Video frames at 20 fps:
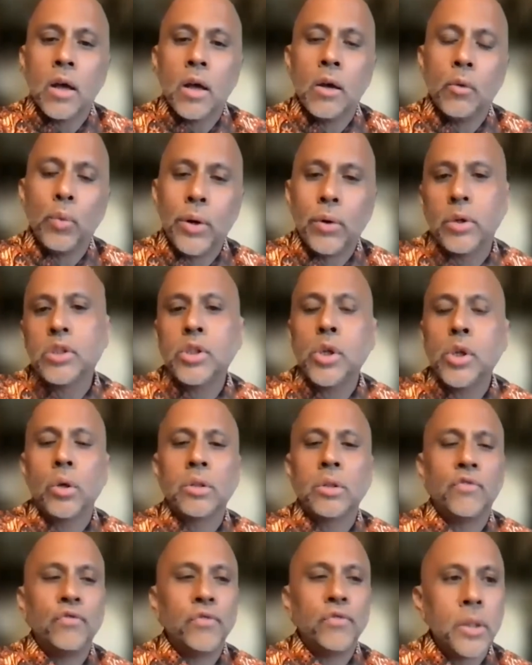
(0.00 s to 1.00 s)
we were told
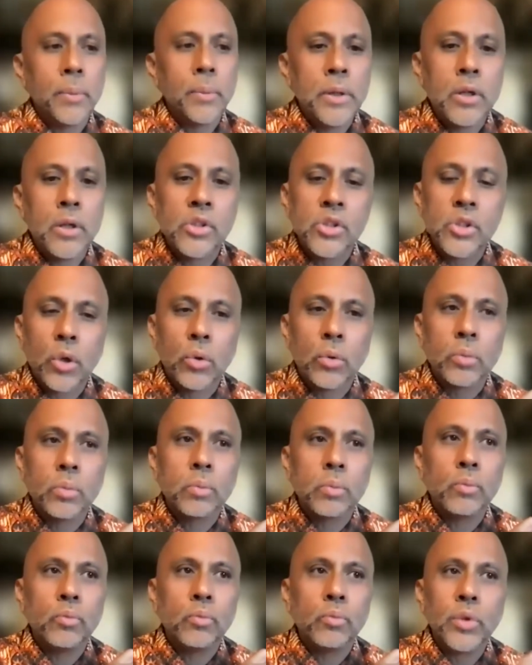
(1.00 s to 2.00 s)
that Filipinos don't
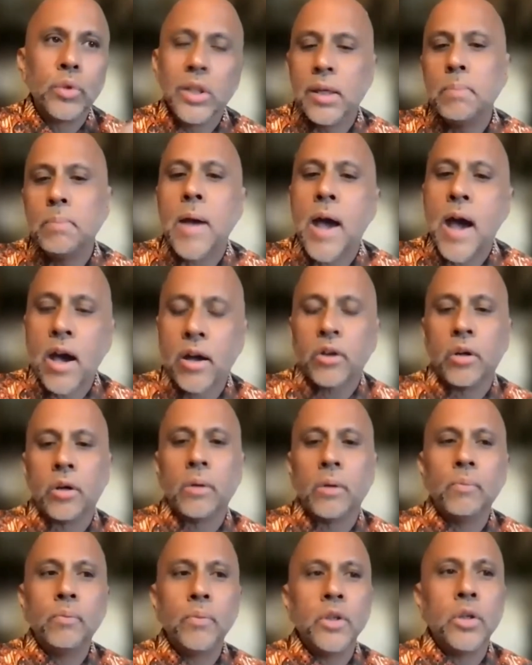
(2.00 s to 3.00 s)
really
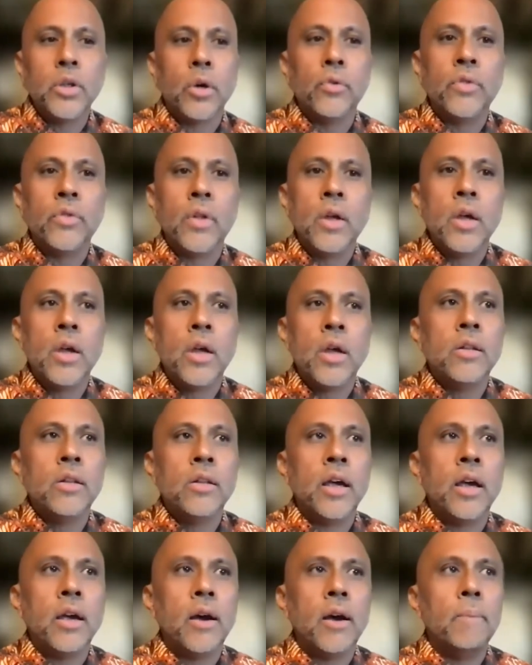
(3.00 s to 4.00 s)
matter, you know,
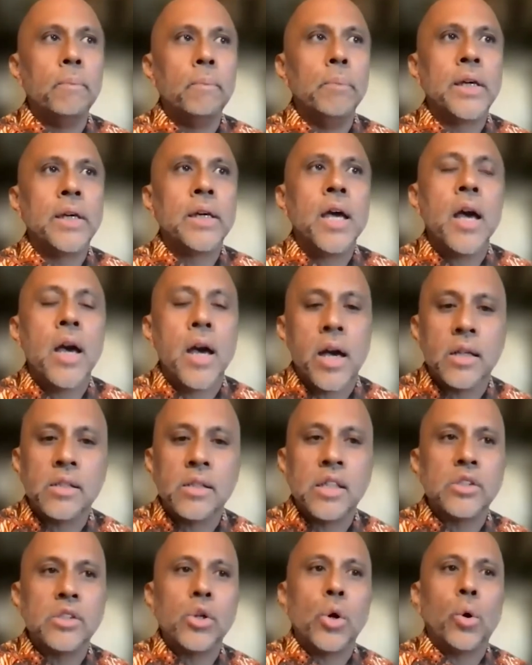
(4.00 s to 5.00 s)
they um because
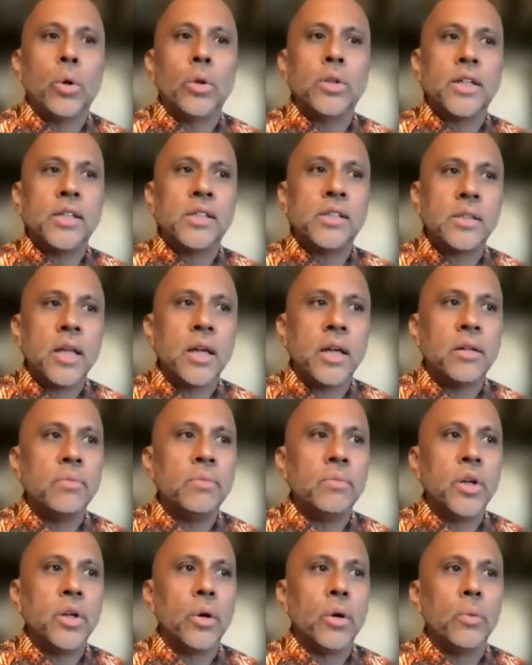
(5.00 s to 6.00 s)
he told us that,
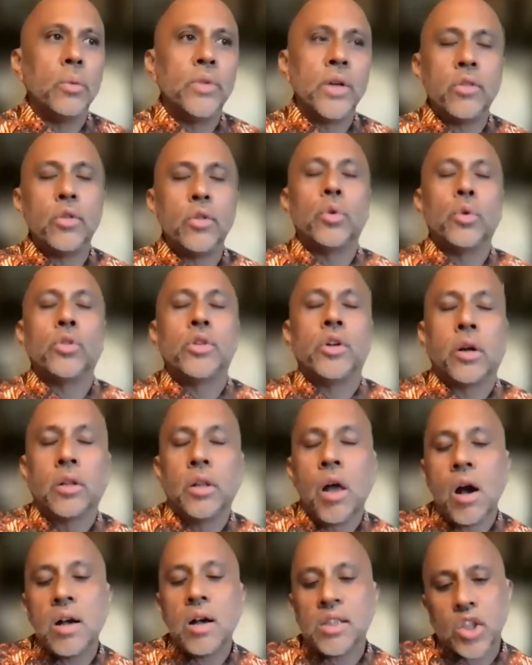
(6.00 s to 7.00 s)
you know, they're, they're a
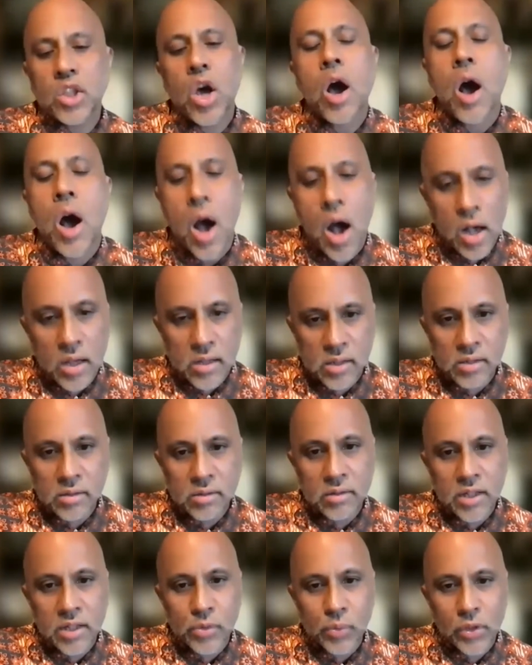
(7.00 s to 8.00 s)
lost cause.
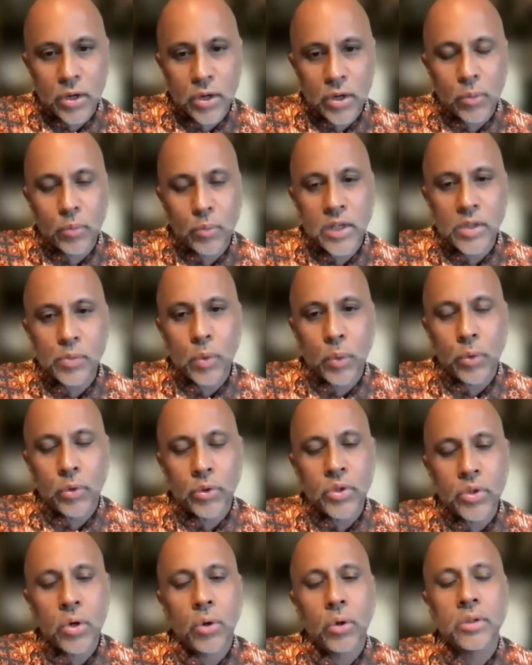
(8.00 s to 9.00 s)
That's what they that's what we were
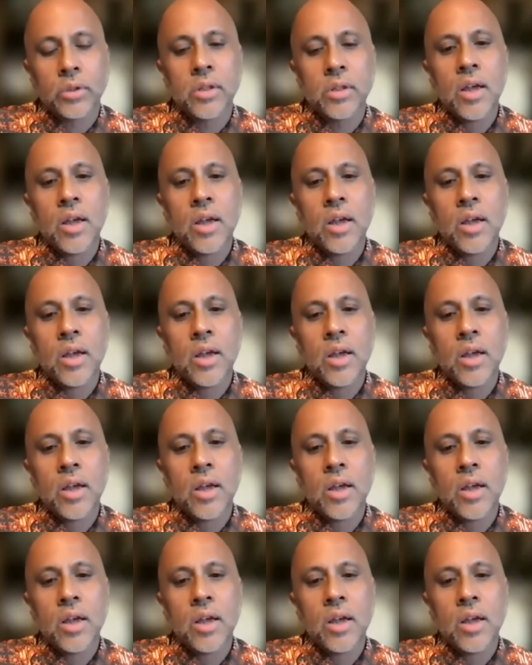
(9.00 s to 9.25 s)
told.